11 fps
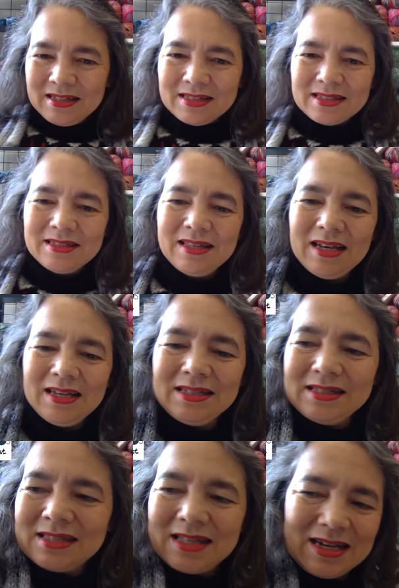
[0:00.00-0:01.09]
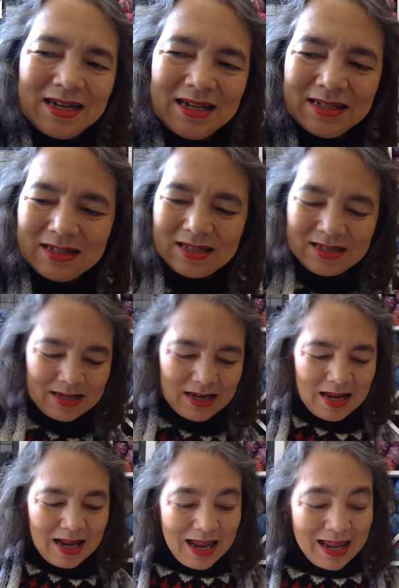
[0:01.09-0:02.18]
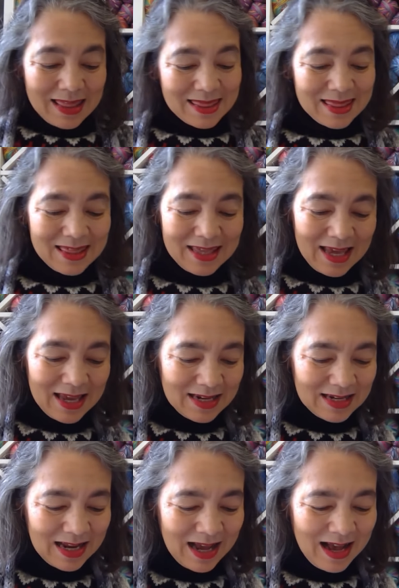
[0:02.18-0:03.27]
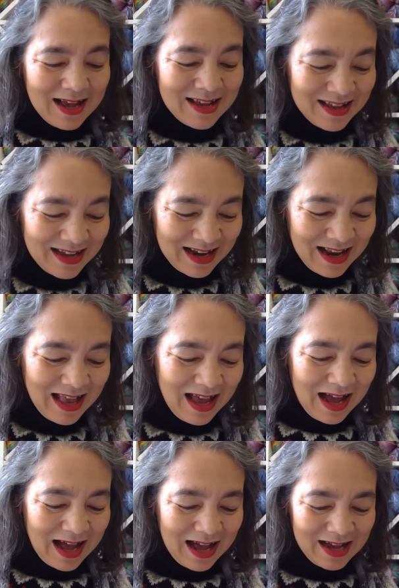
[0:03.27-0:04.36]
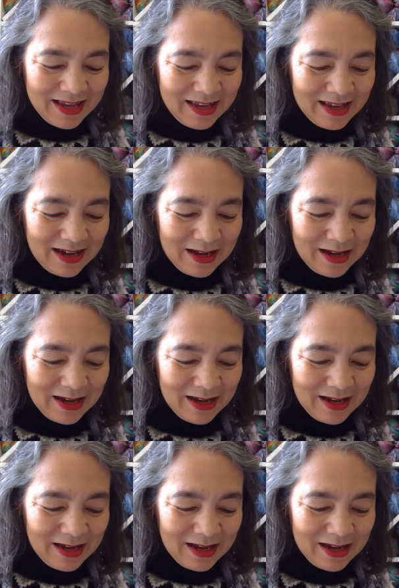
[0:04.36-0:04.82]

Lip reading: So that is that. And then I